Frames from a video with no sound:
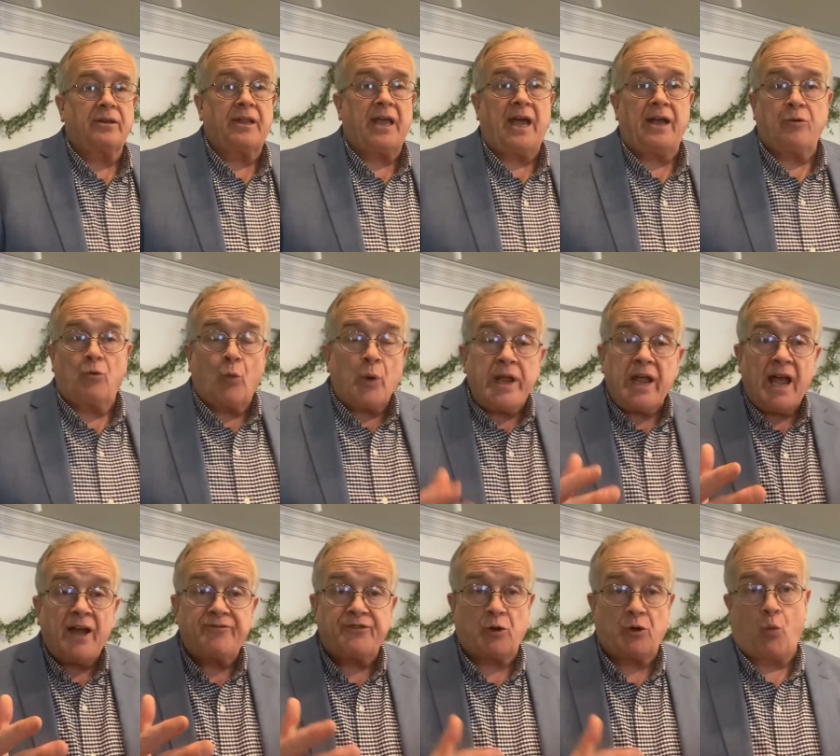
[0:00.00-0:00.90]
that we
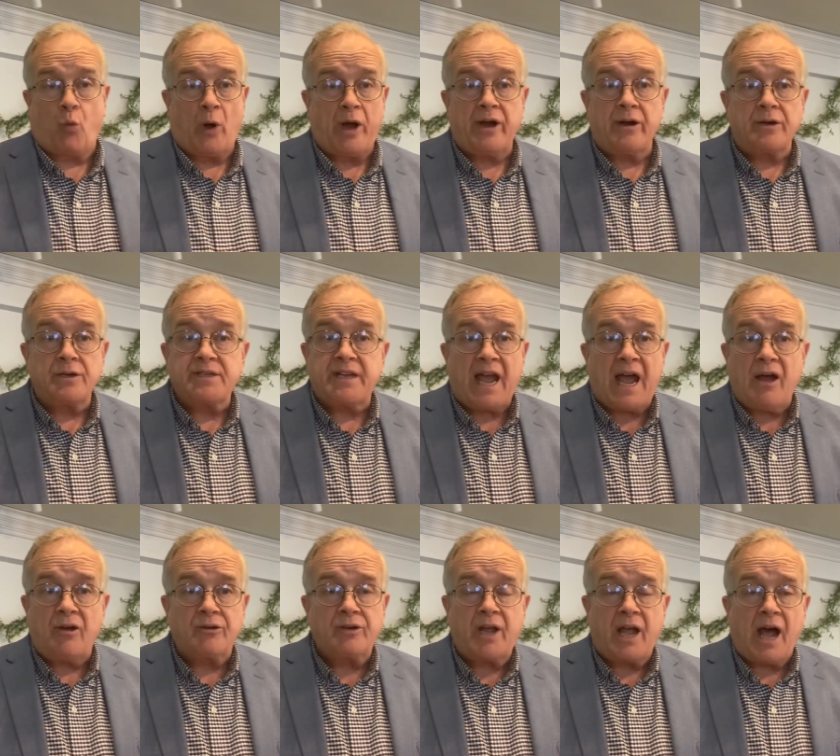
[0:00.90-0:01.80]
have to wear
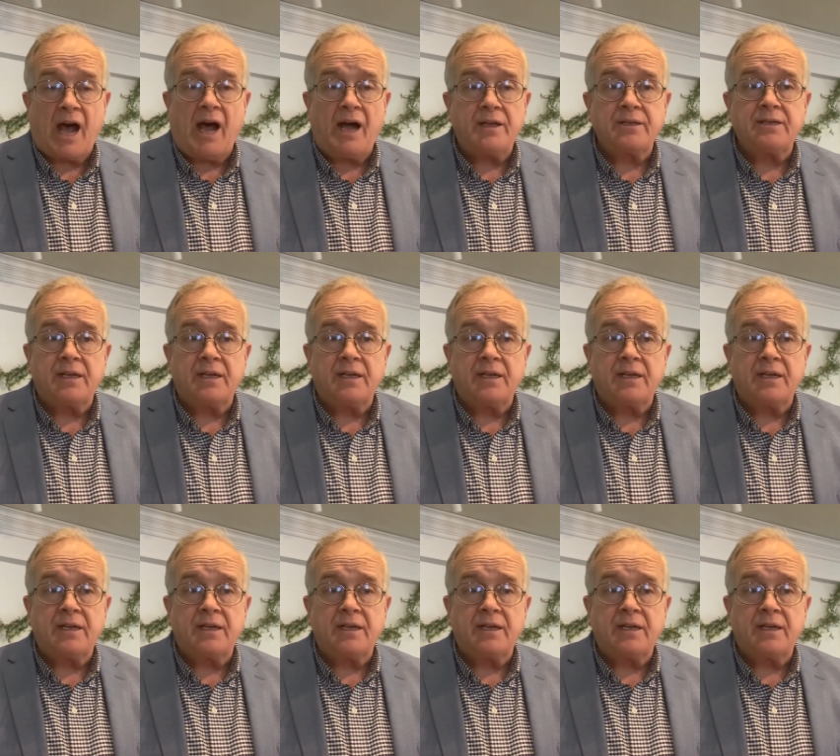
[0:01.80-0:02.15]
down God